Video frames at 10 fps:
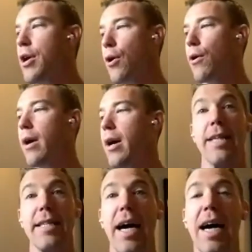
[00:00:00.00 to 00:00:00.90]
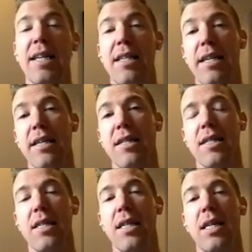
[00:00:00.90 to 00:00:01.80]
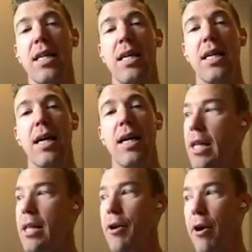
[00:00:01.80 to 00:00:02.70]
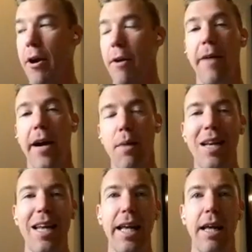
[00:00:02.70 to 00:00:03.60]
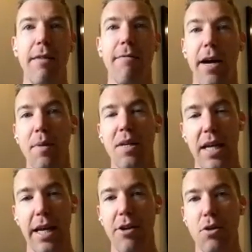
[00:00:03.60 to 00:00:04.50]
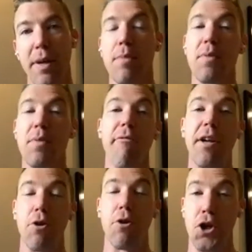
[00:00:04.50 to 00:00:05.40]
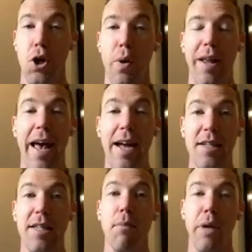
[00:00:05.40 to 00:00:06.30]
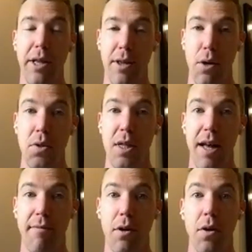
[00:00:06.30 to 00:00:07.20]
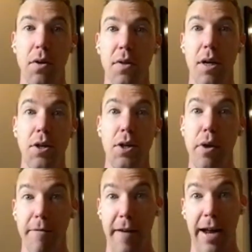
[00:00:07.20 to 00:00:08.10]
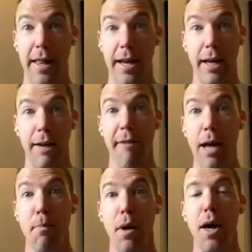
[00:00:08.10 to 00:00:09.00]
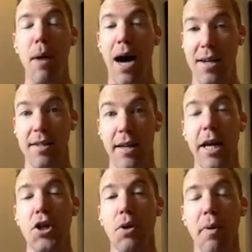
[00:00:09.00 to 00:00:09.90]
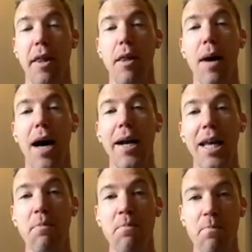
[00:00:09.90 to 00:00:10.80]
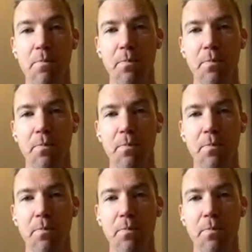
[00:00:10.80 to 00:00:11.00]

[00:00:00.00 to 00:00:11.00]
your antioxidants, particularly your vitamin E, vitamin C. There's been some research showing that to deplete those levels due to the fact that it can ramp up oxidation within the body.